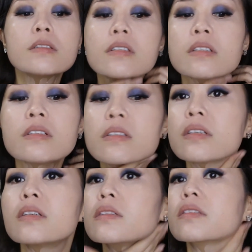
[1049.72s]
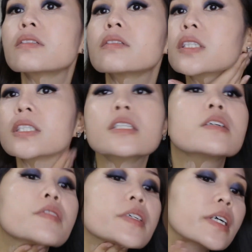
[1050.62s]
And then also
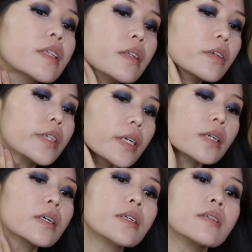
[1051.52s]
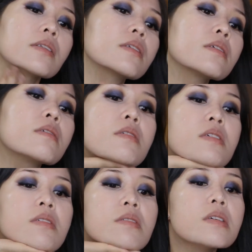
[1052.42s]
forget your neck, guys,
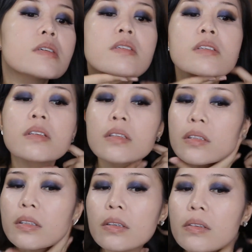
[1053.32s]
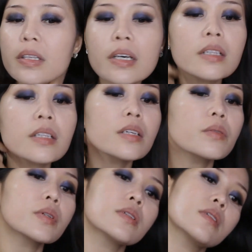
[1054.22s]
so that you
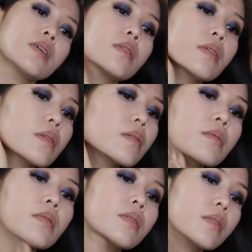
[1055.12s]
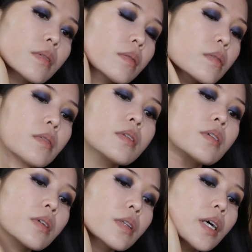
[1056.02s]
will not
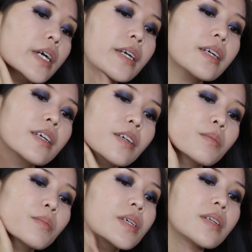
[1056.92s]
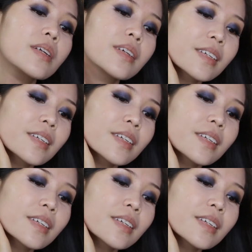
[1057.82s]
look like you've been